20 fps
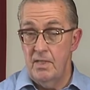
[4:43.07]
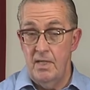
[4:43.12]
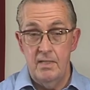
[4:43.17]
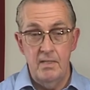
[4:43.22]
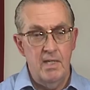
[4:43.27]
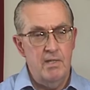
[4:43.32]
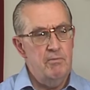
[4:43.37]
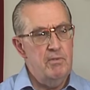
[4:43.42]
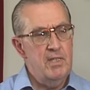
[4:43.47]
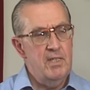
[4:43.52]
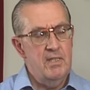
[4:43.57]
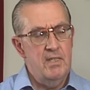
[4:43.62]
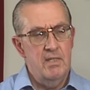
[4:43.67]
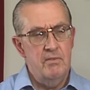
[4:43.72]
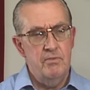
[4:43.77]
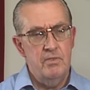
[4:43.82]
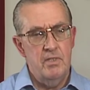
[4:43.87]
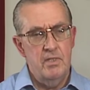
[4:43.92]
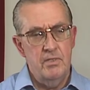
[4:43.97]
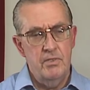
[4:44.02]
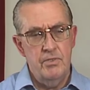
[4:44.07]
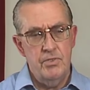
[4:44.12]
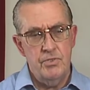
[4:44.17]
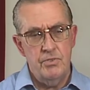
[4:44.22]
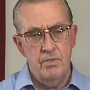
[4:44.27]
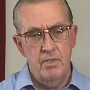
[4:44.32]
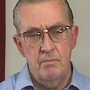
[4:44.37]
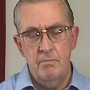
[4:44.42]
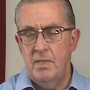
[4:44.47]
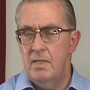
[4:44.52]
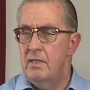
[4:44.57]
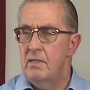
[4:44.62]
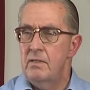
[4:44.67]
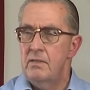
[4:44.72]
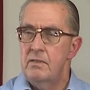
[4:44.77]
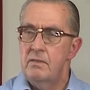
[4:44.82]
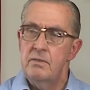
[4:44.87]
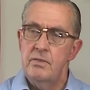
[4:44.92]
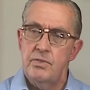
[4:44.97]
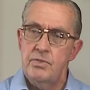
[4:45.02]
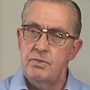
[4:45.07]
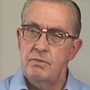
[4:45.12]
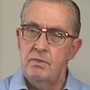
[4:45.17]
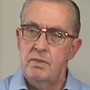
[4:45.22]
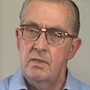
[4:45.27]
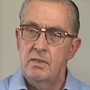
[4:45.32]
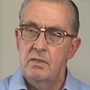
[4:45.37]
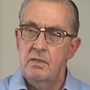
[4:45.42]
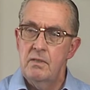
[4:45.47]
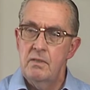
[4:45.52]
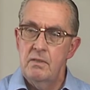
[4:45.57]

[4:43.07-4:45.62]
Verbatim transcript: I really never understood American history